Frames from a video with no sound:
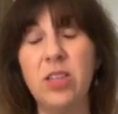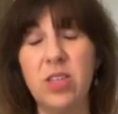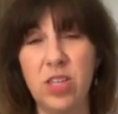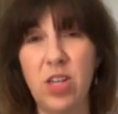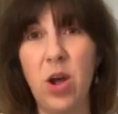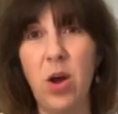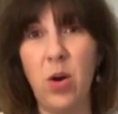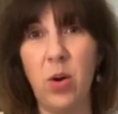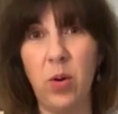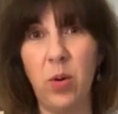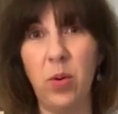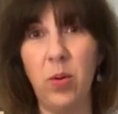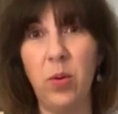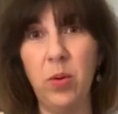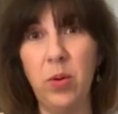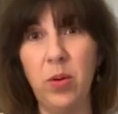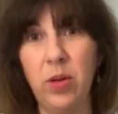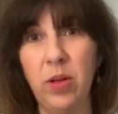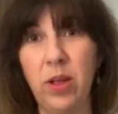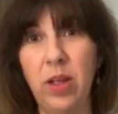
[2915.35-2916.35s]

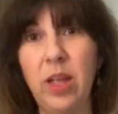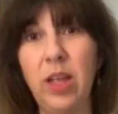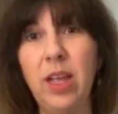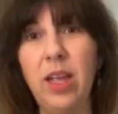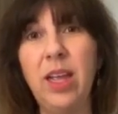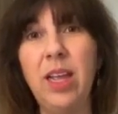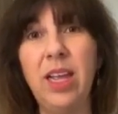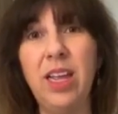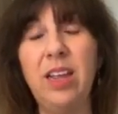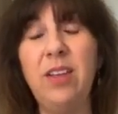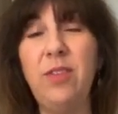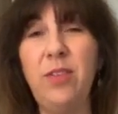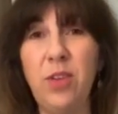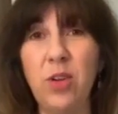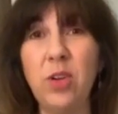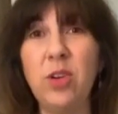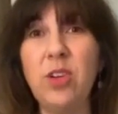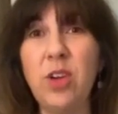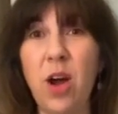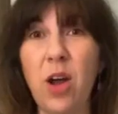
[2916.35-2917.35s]
So
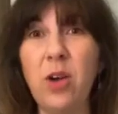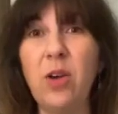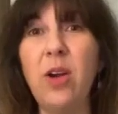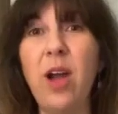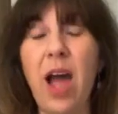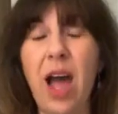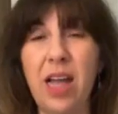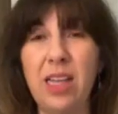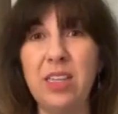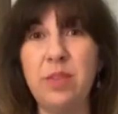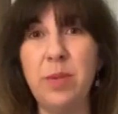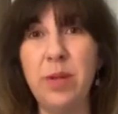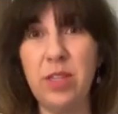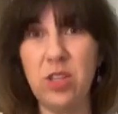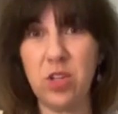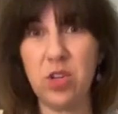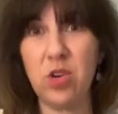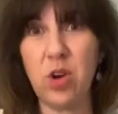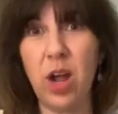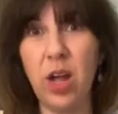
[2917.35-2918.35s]
if your daughter has
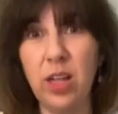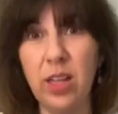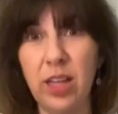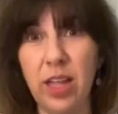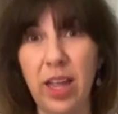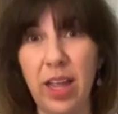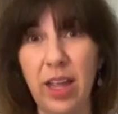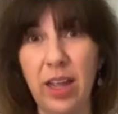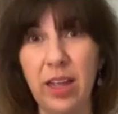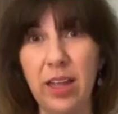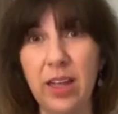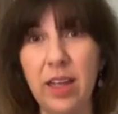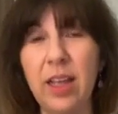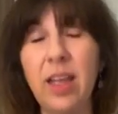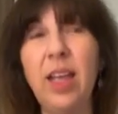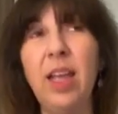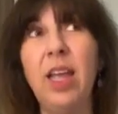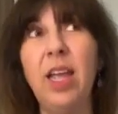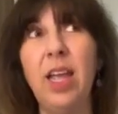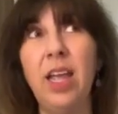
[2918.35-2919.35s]
been struggling,
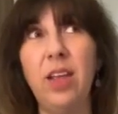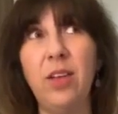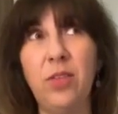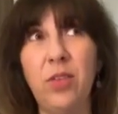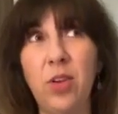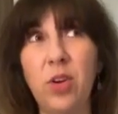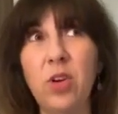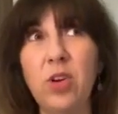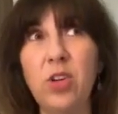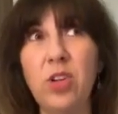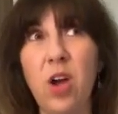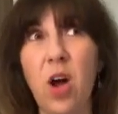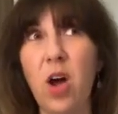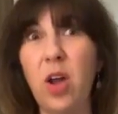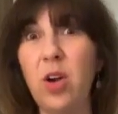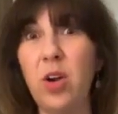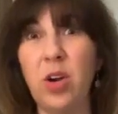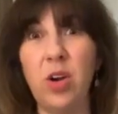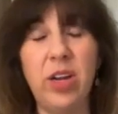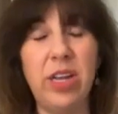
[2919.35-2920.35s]
if your
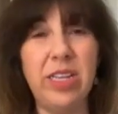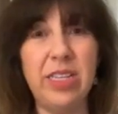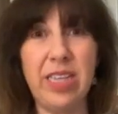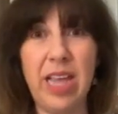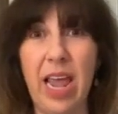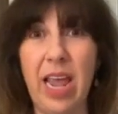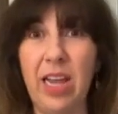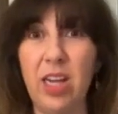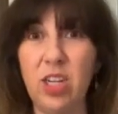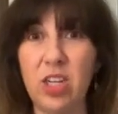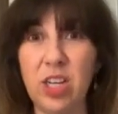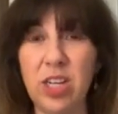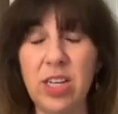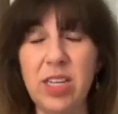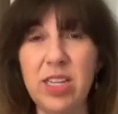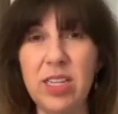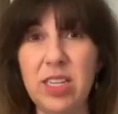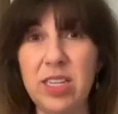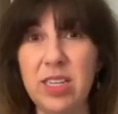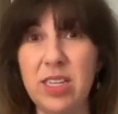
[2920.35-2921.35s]
daughter is
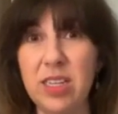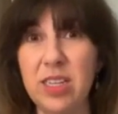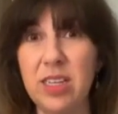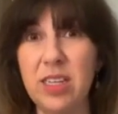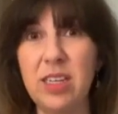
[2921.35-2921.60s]
anxious,